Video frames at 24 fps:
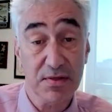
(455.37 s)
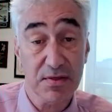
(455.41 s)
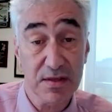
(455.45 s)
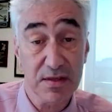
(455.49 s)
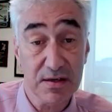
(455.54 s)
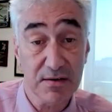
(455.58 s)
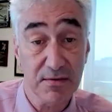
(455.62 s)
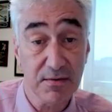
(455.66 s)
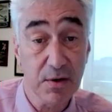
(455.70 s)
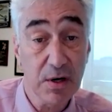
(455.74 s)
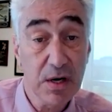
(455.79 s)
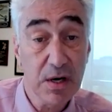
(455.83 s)

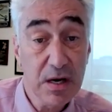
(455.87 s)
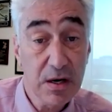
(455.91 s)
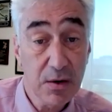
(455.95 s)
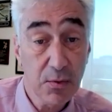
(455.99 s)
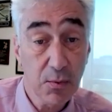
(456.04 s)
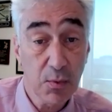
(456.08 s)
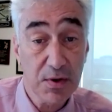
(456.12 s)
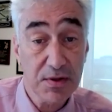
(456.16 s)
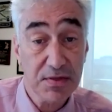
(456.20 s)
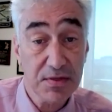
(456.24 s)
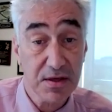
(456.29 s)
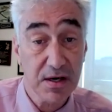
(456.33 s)

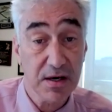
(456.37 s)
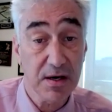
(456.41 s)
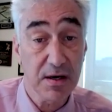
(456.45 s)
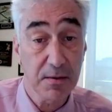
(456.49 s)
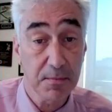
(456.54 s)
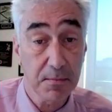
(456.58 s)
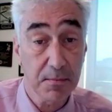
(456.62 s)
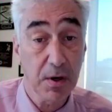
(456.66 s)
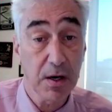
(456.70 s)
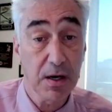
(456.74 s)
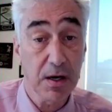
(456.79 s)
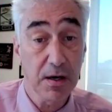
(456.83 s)

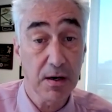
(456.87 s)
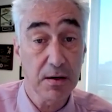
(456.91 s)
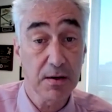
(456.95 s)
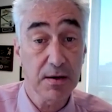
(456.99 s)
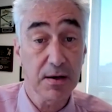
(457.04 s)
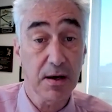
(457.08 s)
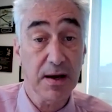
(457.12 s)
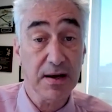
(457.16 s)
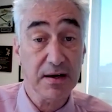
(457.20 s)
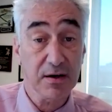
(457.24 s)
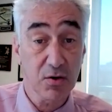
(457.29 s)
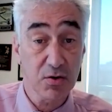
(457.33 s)

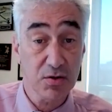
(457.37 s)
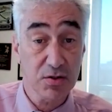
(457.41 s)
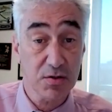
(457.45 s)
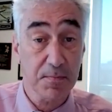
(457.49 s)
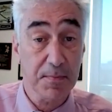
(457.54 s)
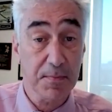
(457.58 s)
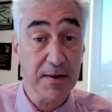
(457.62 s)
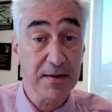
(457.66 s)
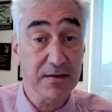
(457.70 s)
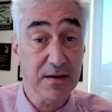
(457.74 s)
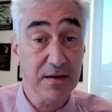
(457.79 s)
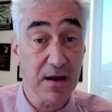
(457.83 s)

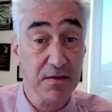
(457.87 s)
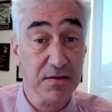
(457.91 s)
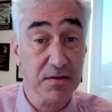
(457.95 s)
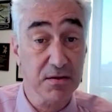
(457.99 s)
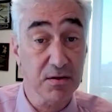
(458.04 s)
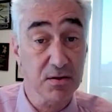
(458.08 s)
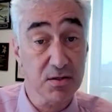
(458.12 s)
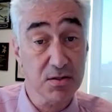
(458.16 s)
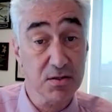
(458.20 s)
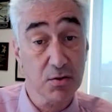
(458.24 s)
icosapentaethyl.